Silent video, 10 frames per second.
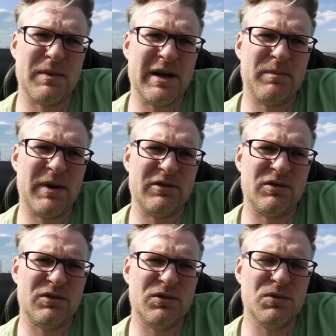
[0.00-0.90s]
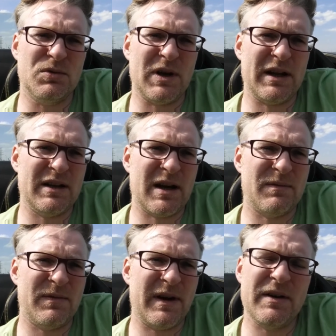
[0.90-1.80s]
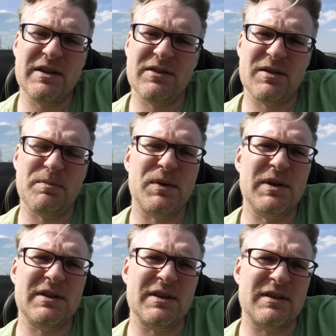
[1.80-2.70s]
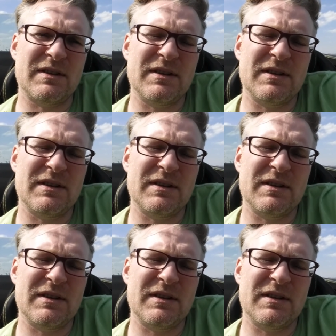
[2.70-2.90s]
my impression too, and I'm very disappointed